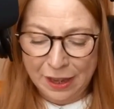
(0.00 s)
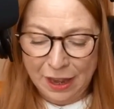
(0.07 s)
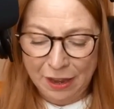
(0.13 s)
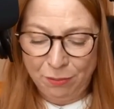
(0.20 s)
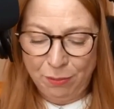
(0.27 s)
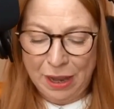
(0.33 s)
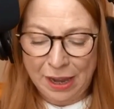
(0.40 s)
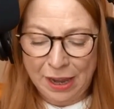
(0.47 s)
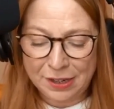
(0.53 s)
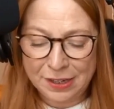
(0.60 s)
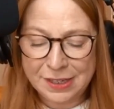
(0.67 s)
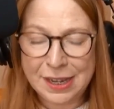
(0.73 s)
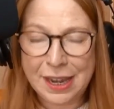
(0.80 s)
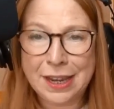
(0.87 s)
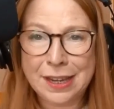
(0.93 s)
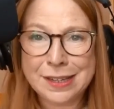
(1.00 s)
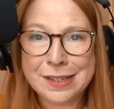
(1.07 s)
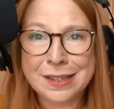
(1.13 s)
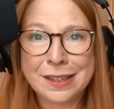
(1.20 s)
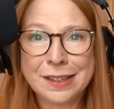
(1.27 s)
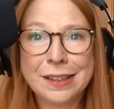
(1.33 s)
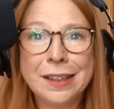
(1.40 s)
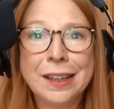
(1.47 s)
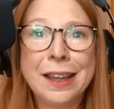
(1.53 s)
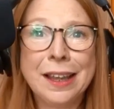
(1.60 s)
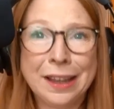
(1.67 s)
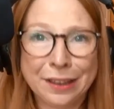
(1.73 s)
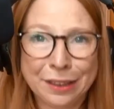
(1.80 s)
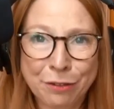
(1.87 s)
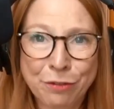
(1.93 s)
and we had a date
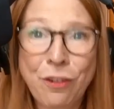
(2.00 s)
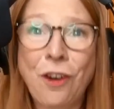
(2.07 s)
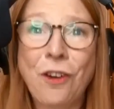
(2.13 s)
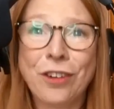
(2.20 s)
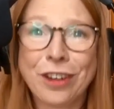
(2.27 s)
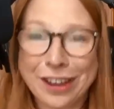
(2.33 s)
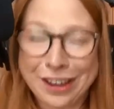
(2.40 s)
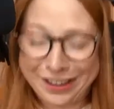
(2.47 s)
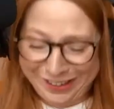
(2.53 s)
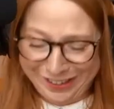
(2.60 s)
in the fog.